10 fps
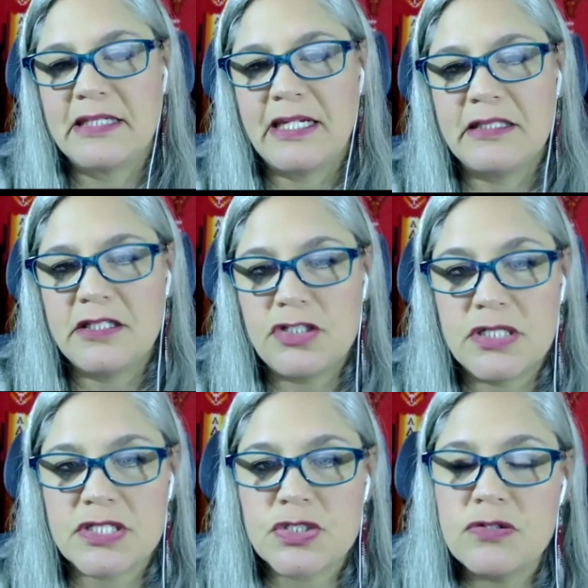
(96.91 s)

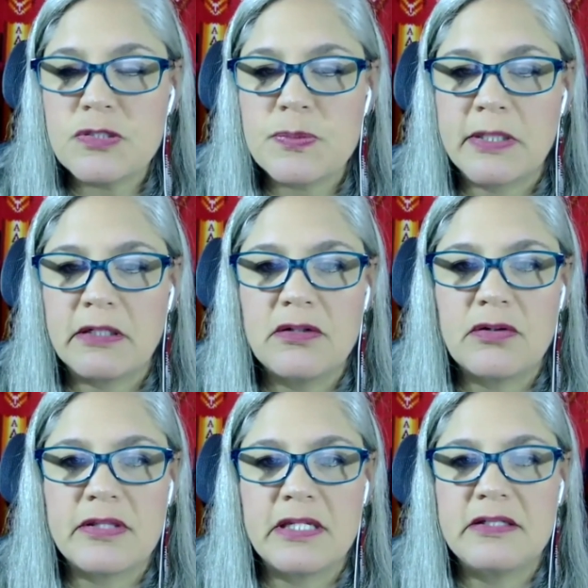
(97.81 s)
Indigenous Two-Spirit
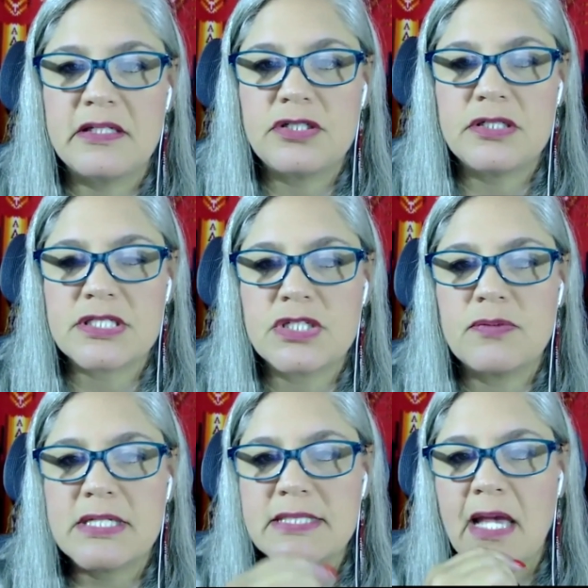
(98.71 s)
or the Indigenous
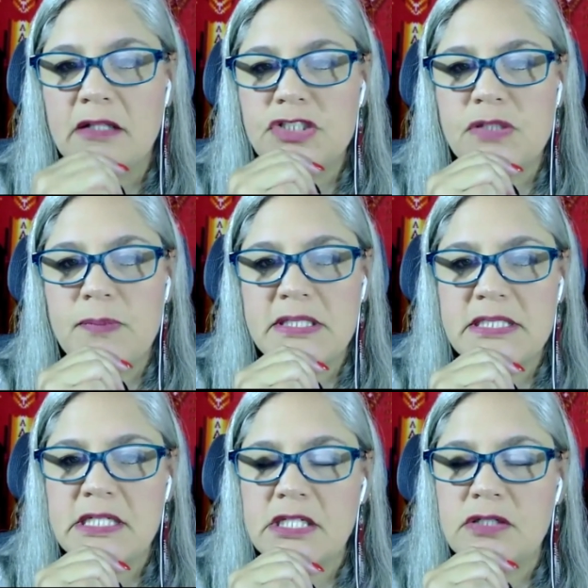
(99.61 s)
2S
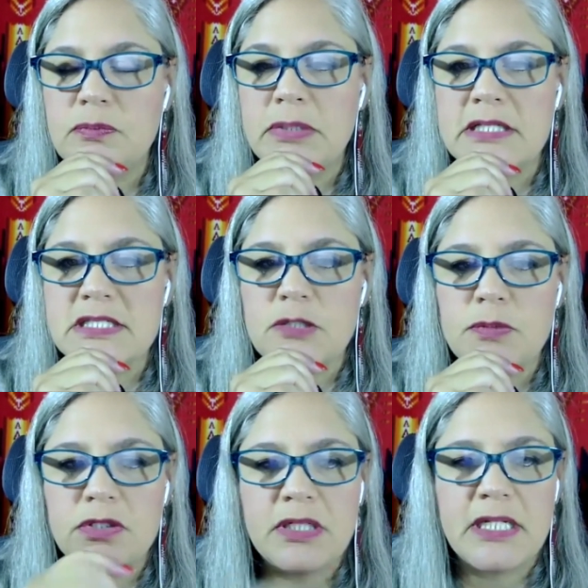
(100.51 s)
LGBTQ plus
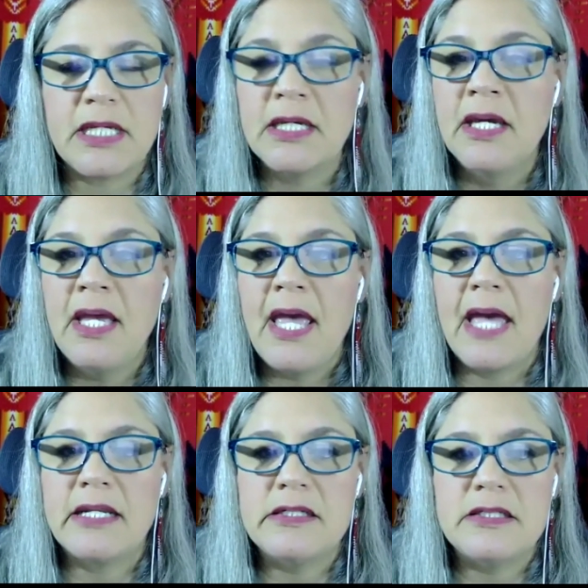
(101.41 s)
community
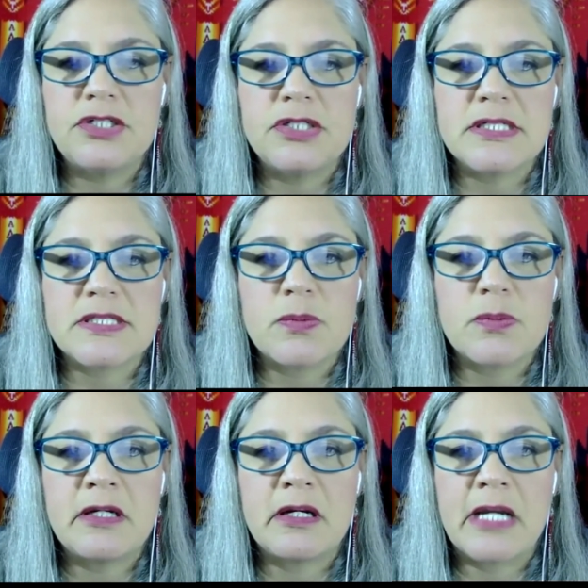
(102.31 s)
and Indigenous
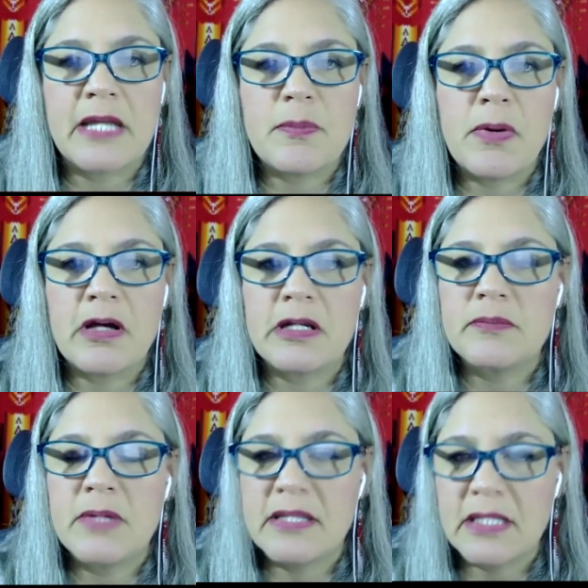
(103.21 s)
women are at the
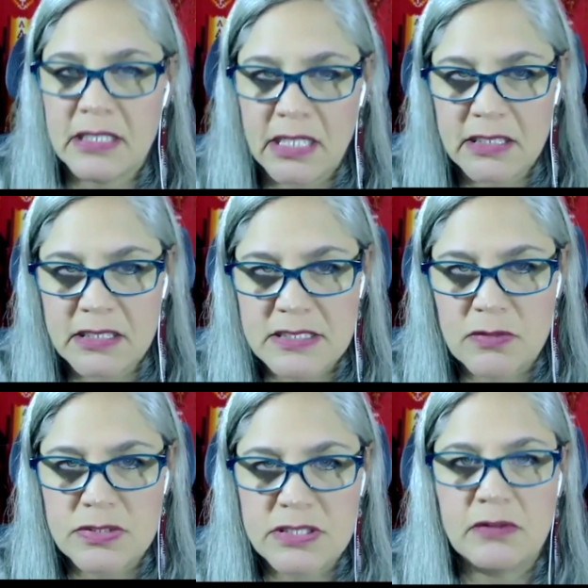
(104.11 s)
bottom of the Canadian
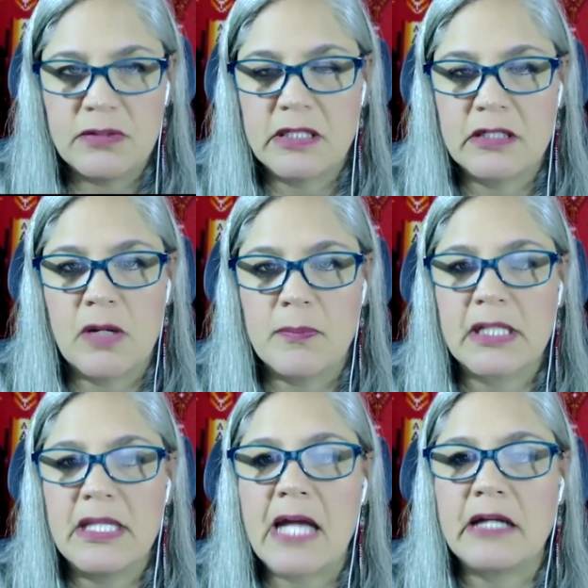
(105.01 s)
socioeconomic
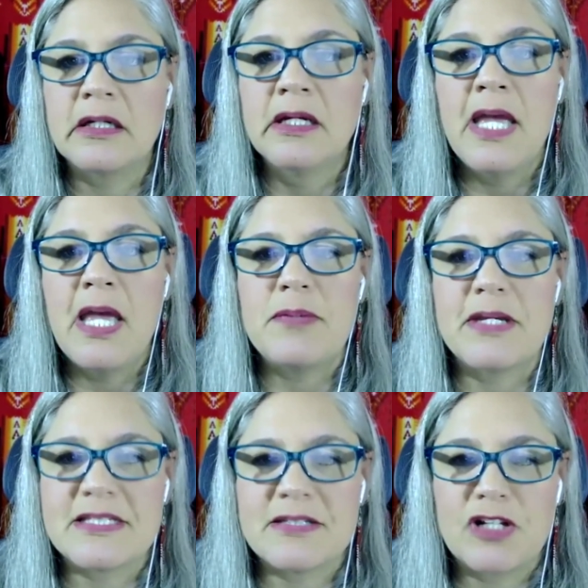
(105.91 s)
ladder
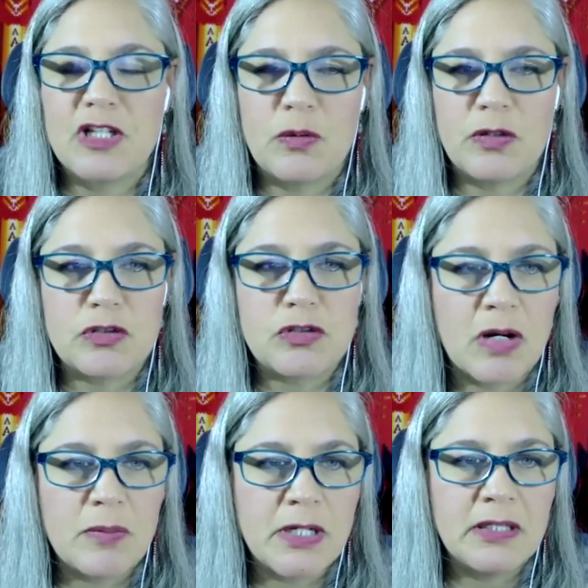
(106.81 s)
because of colonial
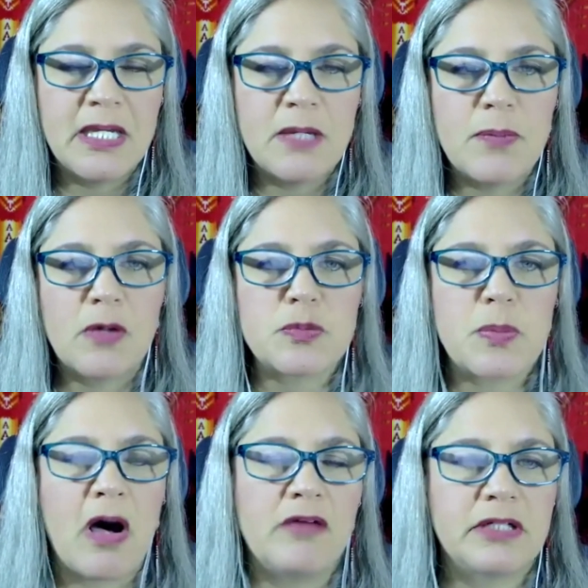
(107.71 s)
trauma, imposed
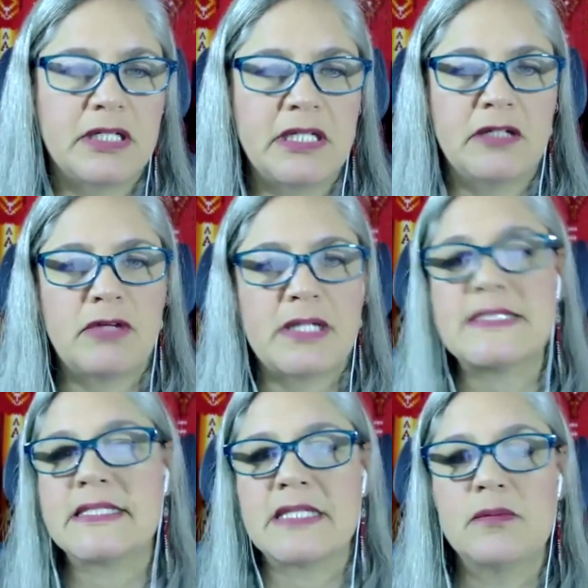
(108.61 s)
poverty,
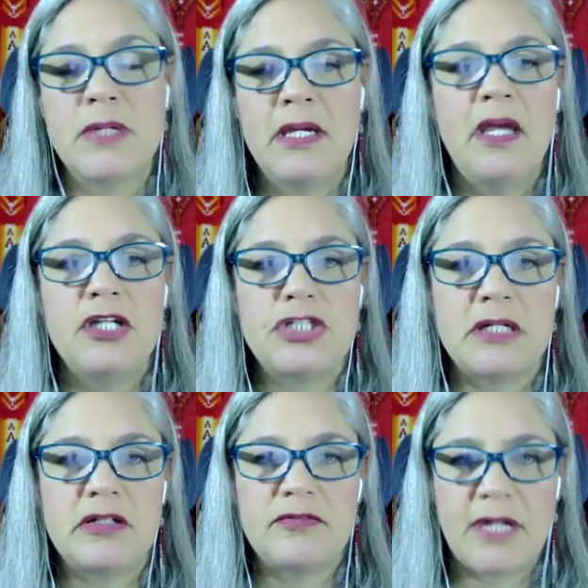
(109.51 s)
racism,
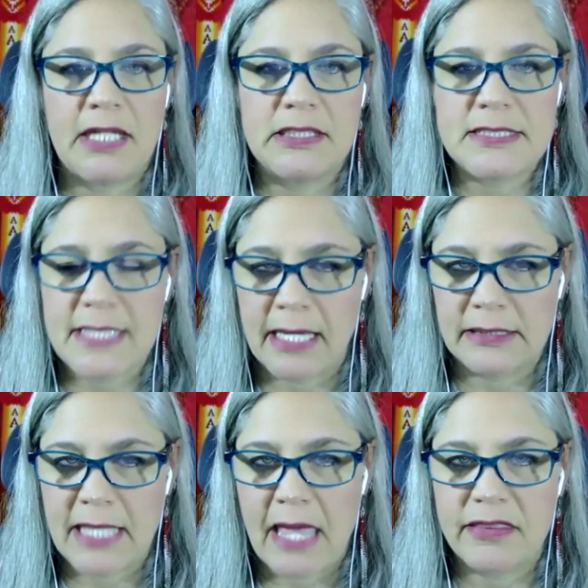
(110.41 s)
gendered violence,
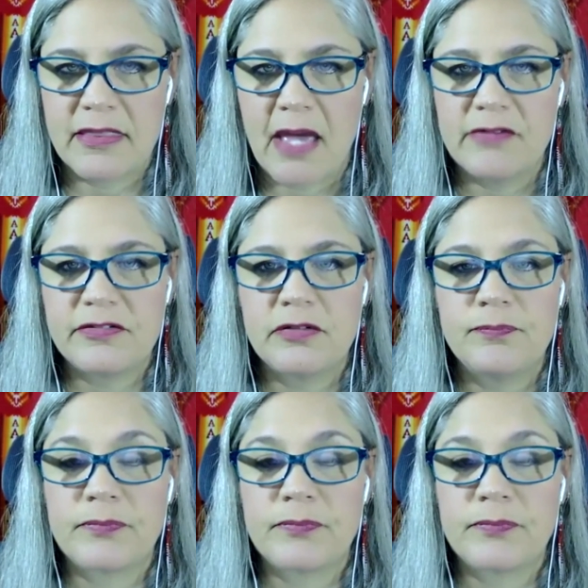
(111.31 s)
and land theft.